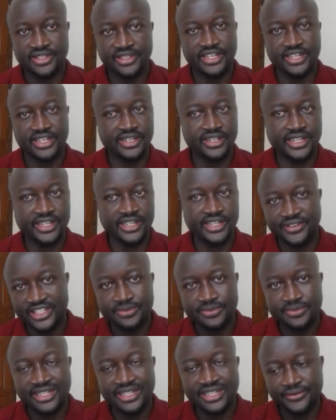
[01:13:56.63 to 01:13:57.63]
uh, even
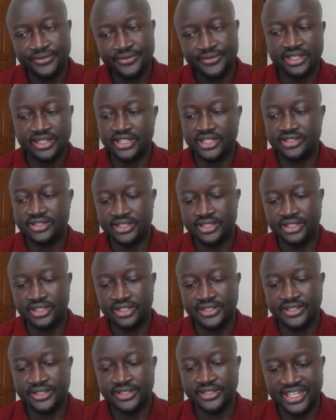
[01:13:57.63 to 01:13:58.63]
despite the fact that uh,
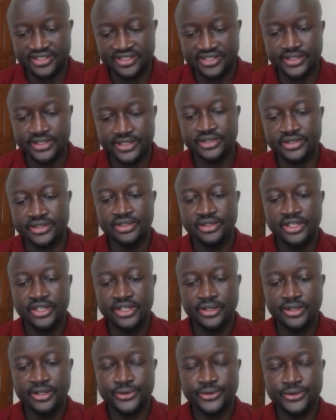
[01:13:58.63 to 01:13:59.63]
the vaccine
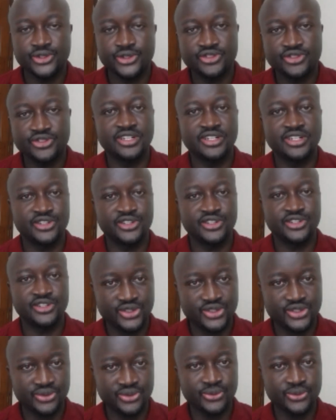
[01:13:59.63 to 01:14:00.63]
for Johnson and
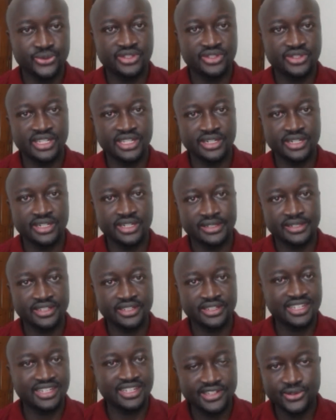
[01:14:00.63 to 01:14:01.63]
Johnson was uh,
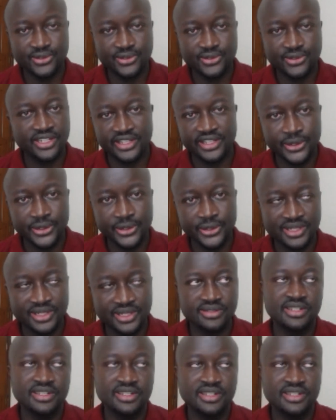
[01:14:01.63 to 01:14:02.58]
cancelled in the US.